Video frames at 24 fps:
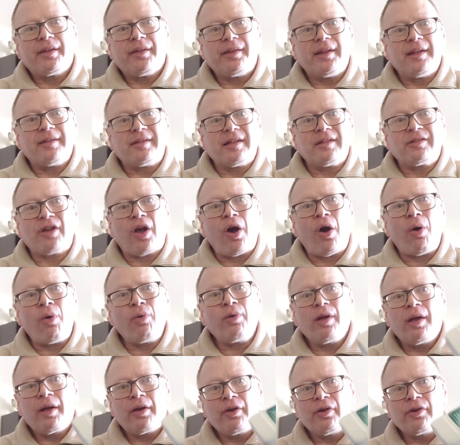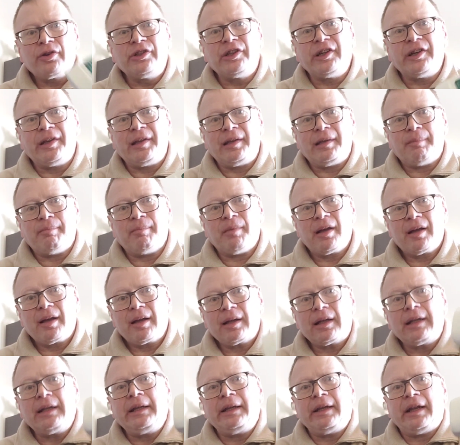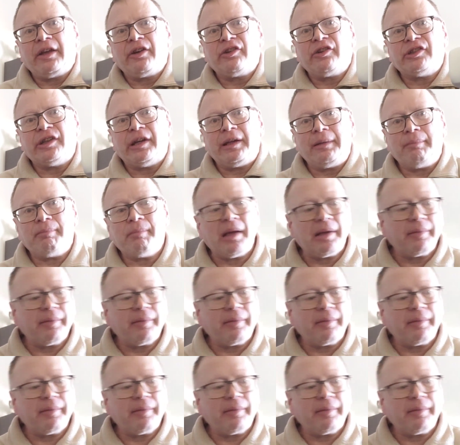This is called cream, cleaning cream.